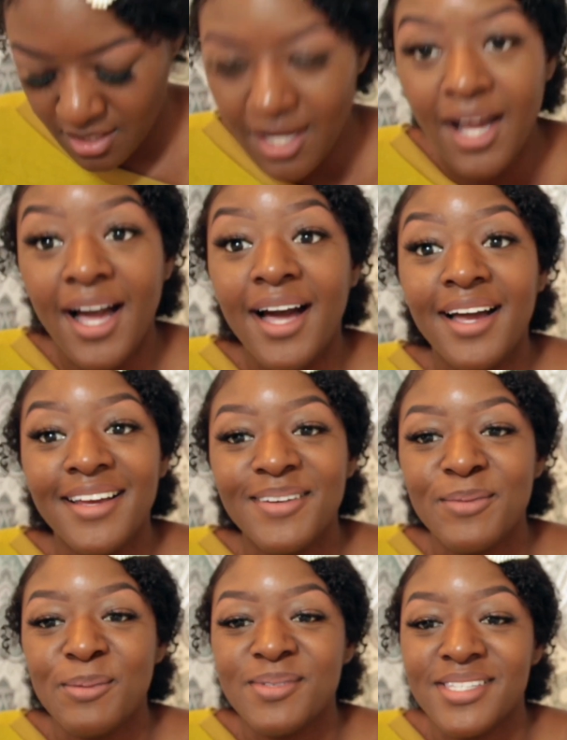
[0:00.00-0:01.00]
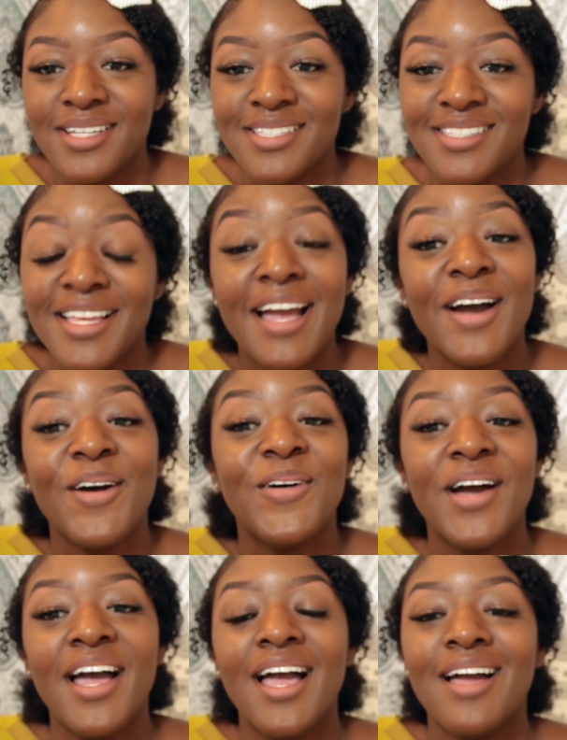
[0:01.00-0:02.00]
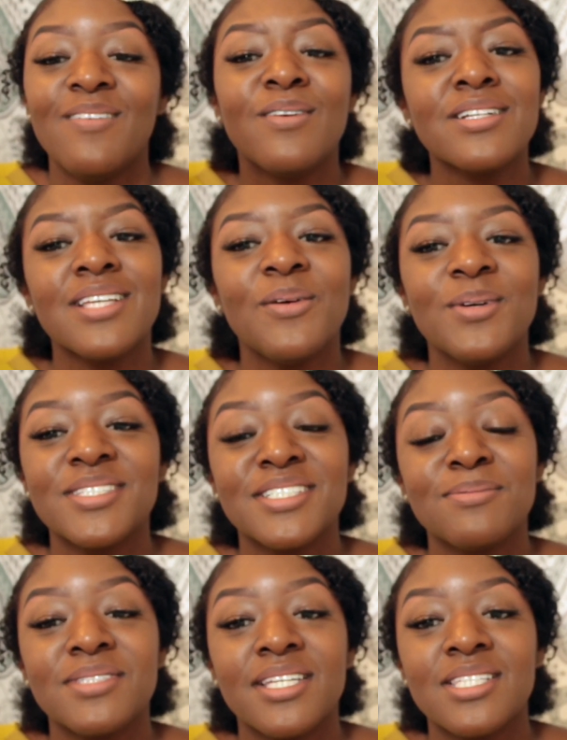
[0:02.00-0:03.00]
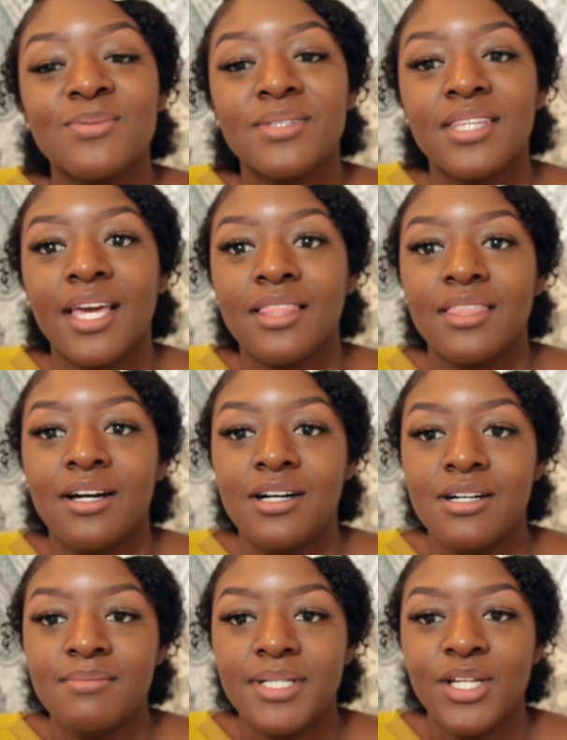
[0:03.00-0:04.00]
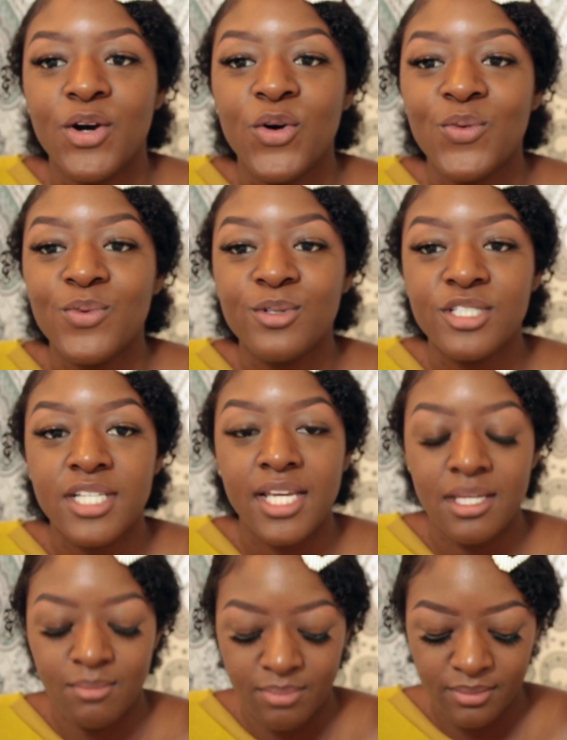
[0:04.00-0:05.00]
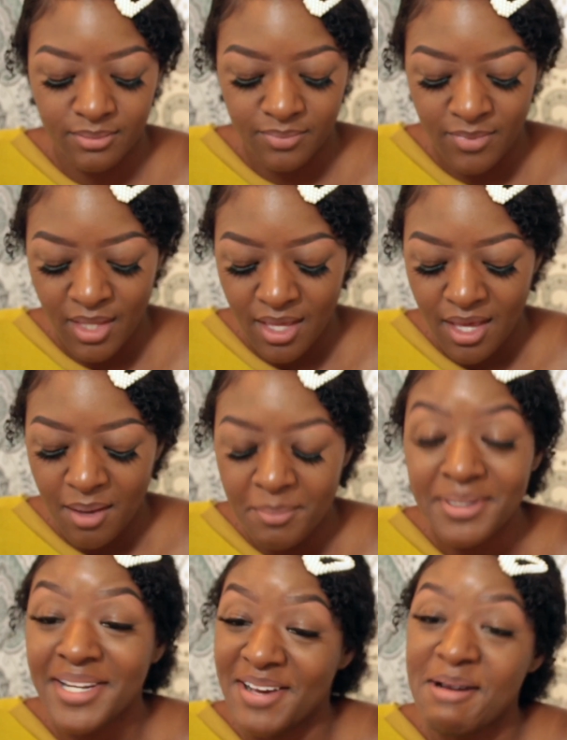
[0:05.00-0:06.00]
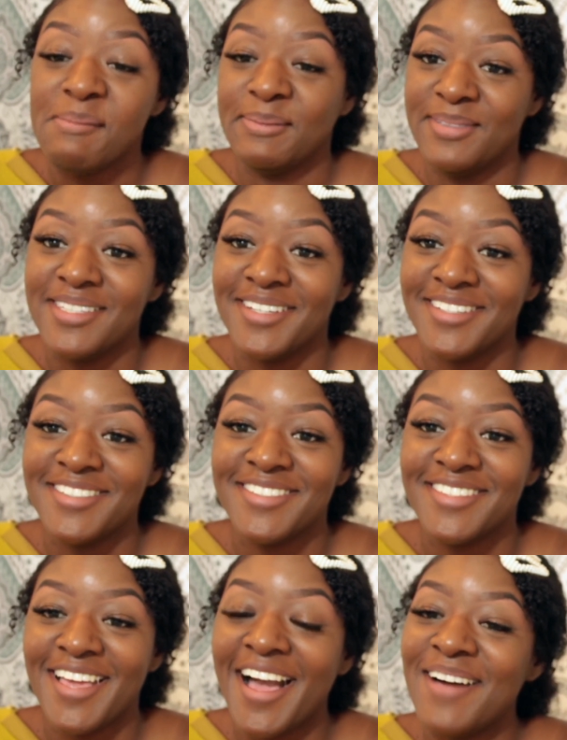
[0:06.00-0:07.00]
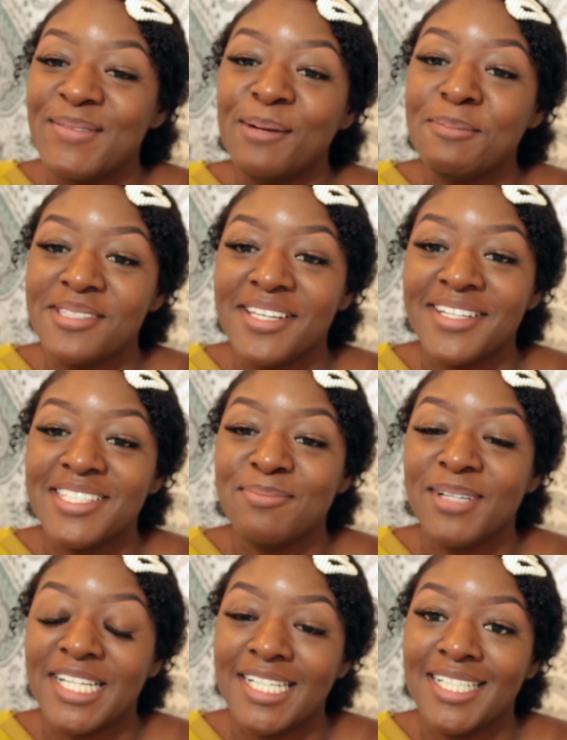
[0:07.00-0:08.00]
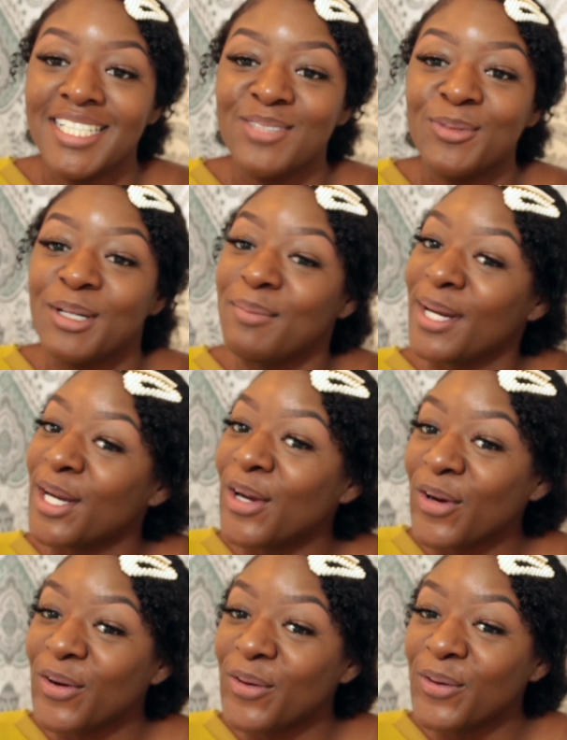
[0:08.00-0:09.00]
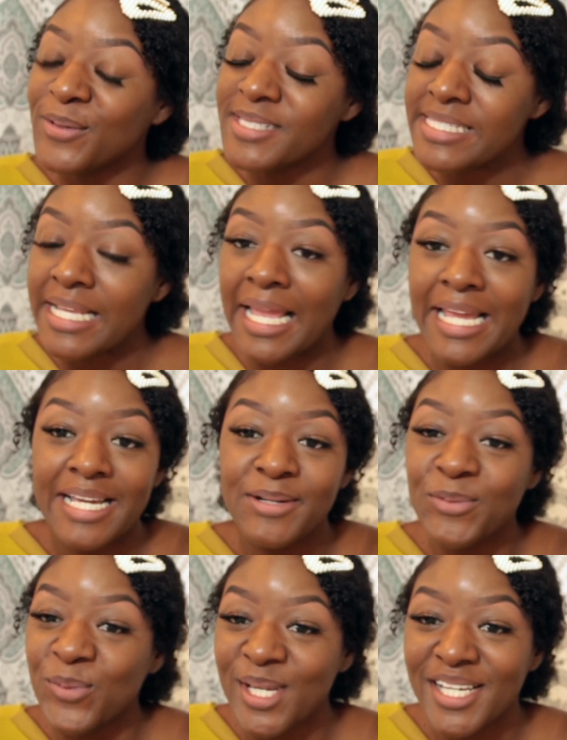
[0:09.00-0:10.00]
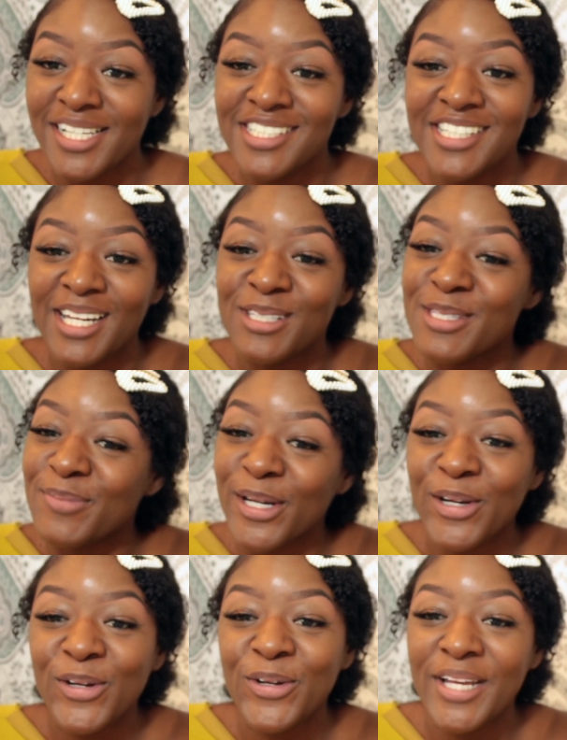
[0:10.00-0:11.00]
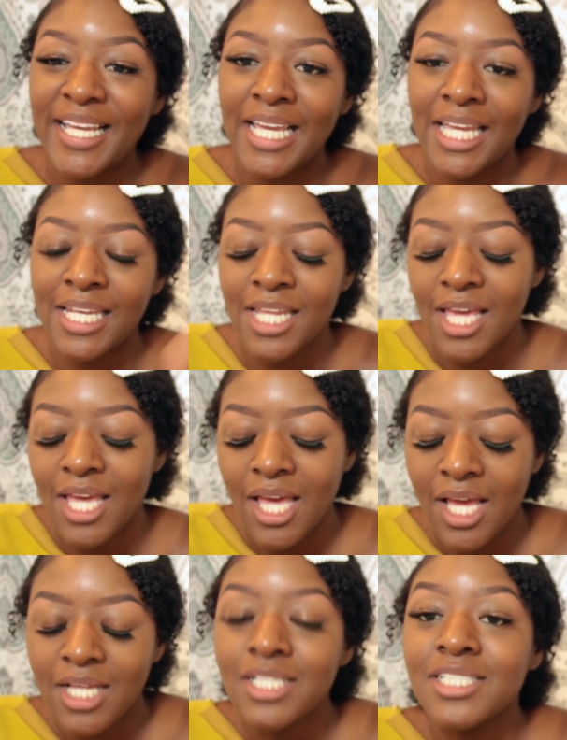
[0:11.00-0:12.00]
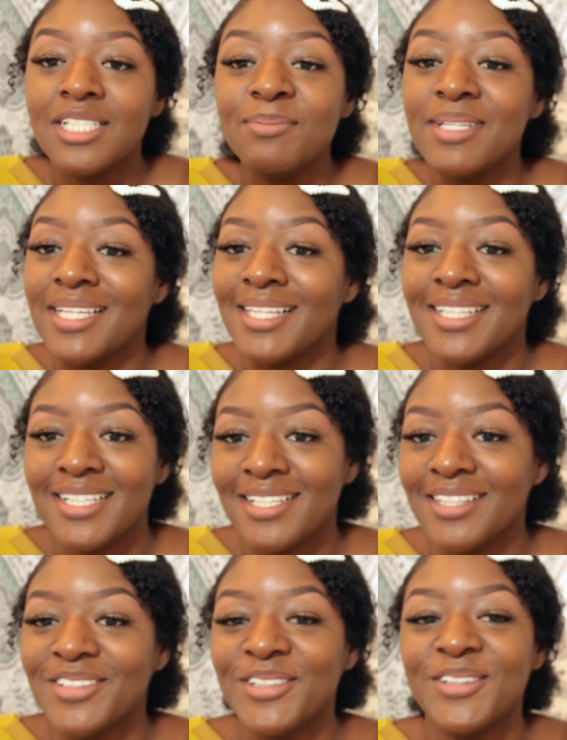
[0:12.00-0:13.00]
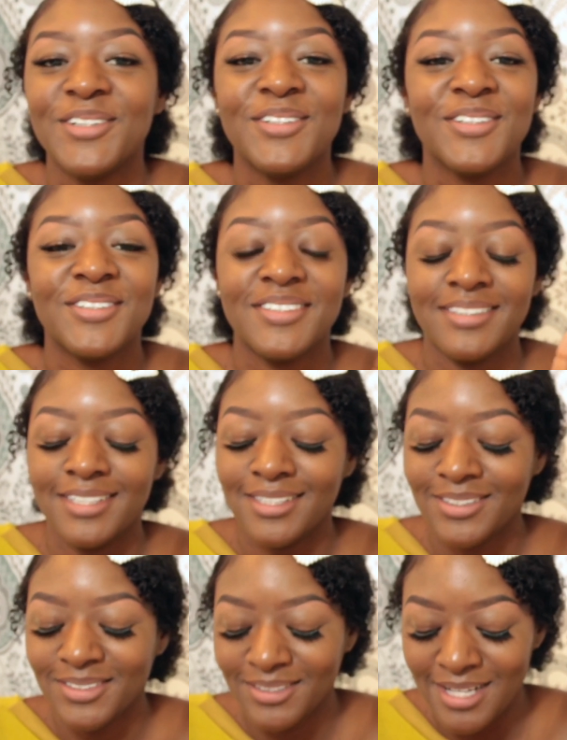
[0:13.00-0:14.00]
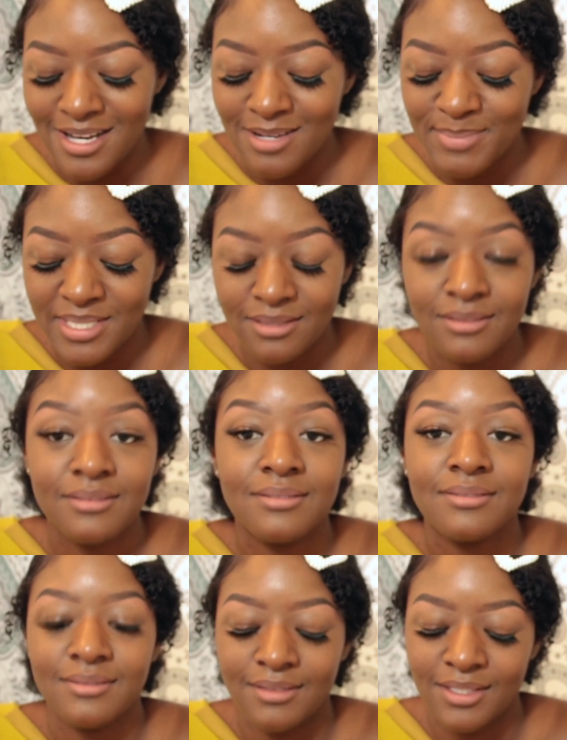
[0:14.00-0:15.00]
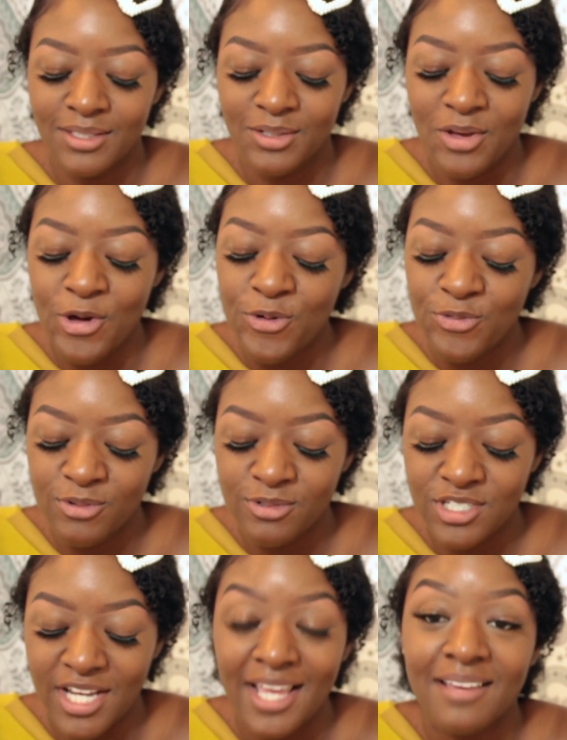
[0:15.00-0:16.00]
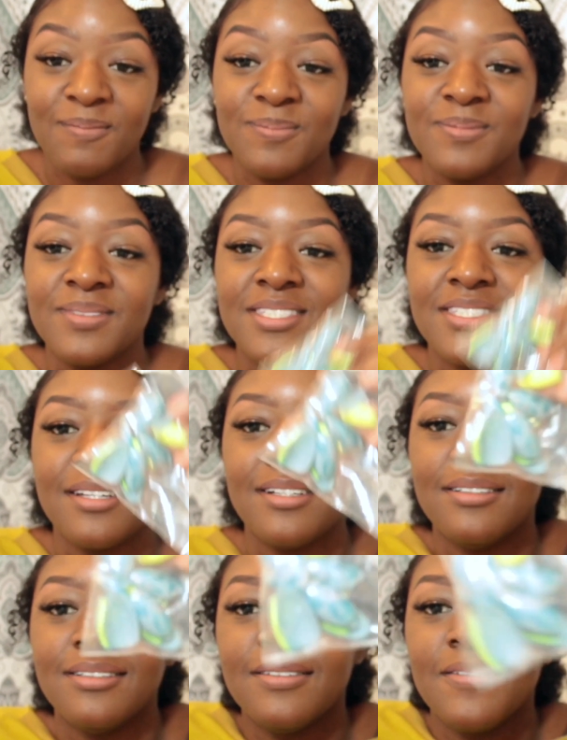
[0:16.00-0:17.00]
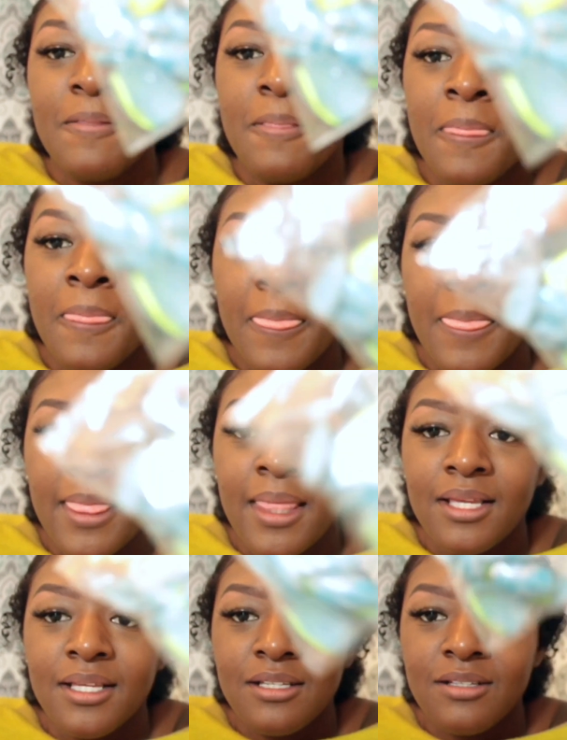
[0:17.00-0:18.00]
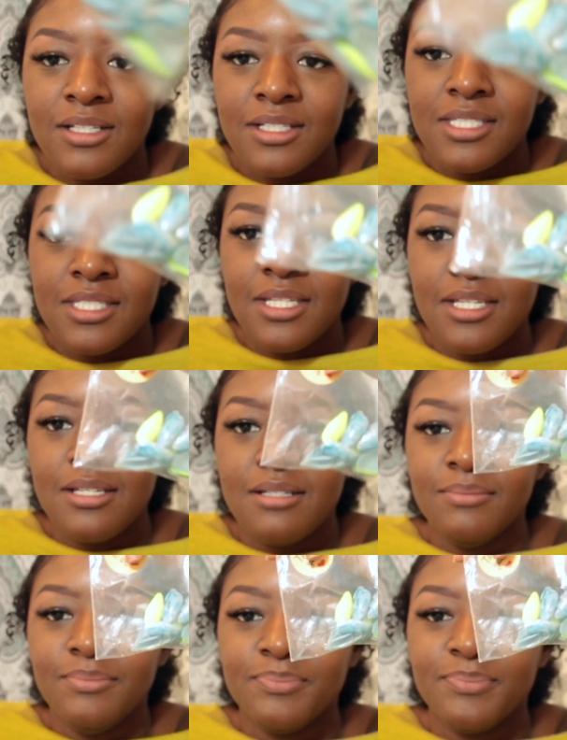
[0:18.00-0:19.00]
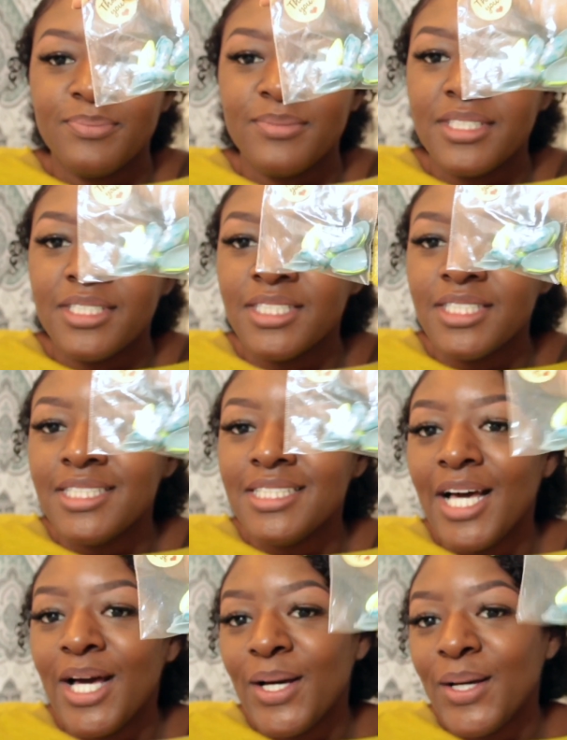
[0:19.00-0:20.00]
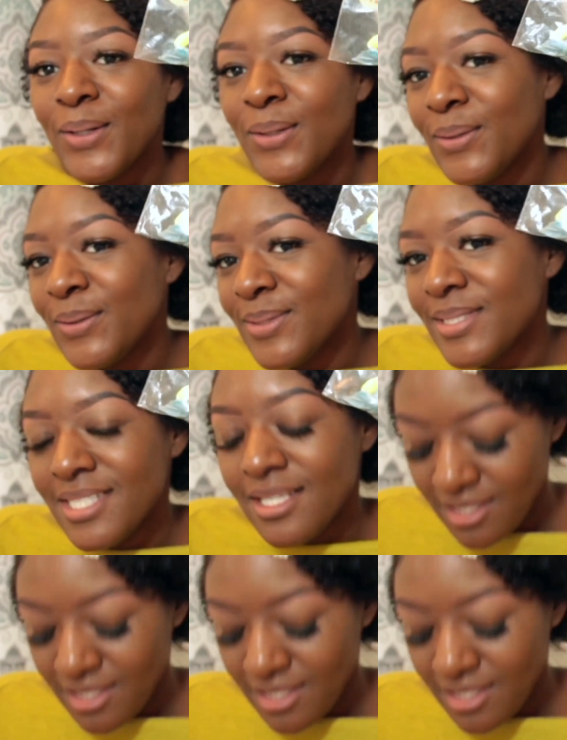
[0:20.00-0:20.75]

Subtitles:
I am obsessed now. At first I wasn't obsessed with like the almond oval shape, but now I'm obsessed. I'm obsessed because one of my girls, Ann Wynn, shout out to my girl Ann, she be killing the little almond, the little oval shape. So you can see those.